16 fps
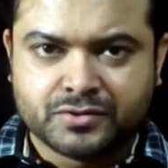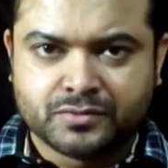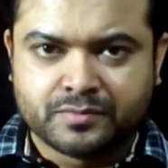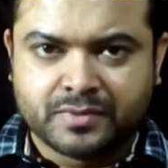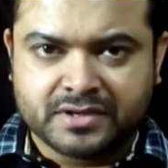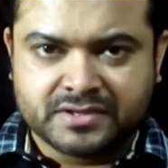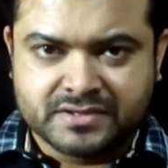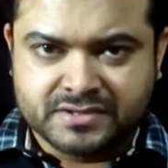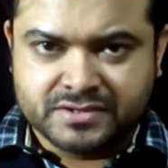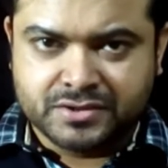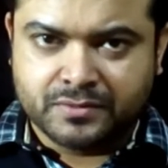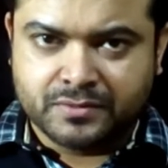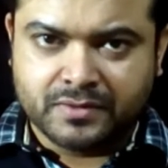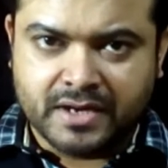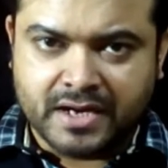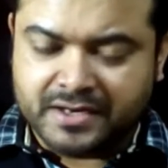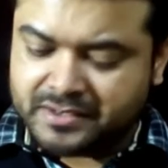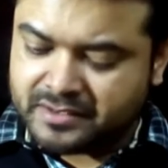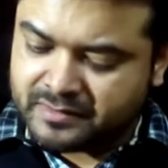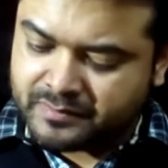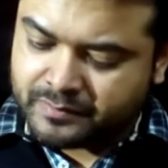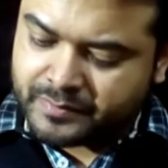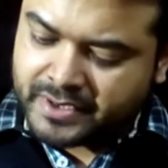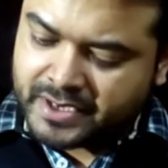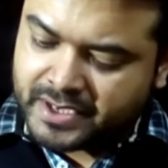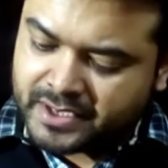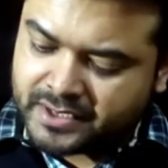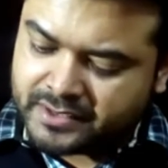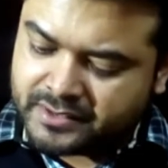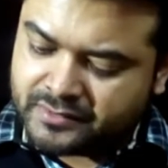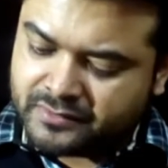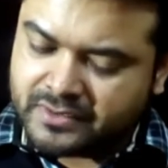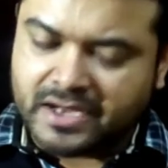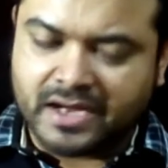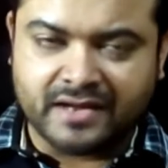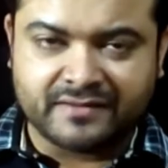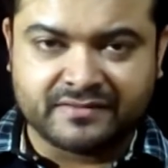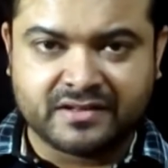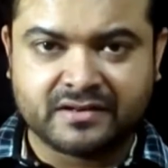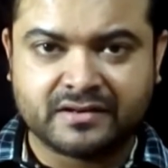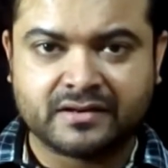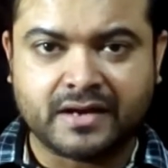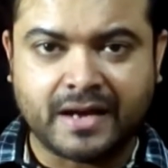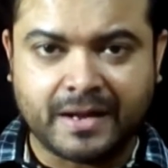two buttons don't light up and they don't have the